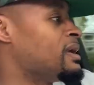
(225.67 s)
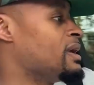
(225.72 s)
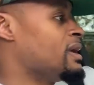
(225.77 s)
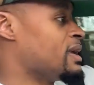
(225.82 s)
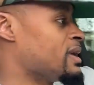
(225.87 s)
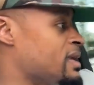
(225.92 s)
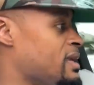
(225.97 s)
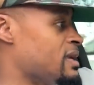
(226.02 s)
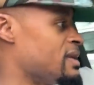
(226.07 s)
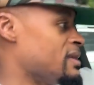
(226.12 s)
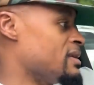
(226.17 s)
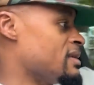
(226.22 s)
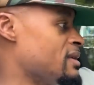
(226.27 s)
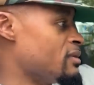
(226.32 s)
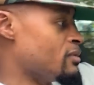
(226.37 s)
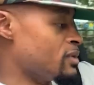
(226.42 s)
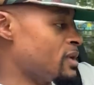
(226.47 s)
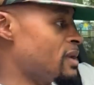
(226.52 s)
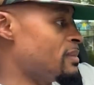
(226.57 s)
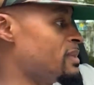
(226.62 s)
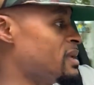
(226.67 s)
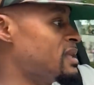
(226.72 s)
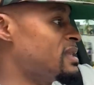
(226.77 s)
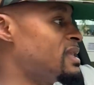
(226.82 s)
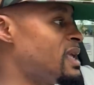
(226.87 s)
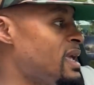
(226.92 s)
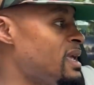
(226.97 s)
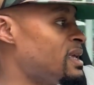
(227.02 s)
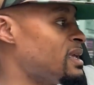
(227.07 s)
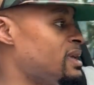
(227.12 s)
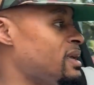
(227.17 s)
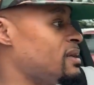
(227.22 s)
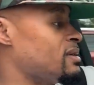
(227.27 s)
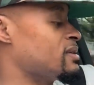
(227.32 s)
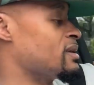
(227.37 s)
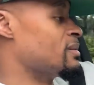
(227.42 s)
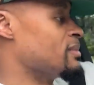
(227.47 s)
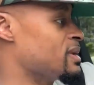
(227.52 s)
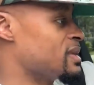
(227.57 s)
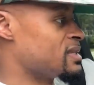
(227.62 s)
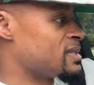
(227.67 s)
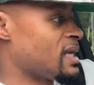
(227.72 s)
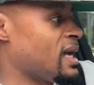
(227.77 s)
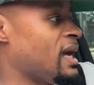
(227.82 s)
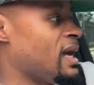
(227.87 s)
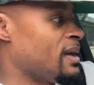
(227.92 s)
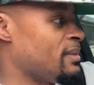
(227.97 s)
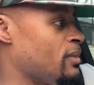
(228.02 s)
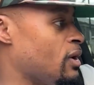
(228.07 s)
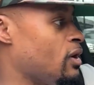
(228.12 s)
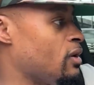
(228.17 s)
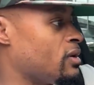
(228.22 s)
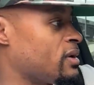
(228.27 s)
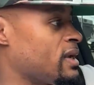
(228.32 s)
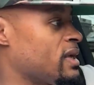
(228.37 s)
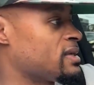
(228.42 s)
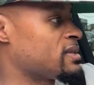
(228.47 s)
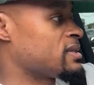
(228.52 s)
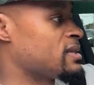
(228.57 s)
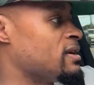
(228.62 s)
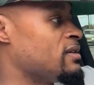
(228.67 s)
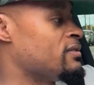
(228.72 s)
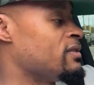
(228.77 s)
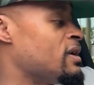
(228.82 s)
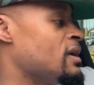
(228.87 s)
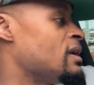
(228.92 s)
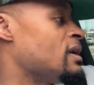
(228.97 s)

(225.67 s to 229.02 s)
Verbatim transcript: It can, it will give me the date, it'll give me the time, all of that stuff.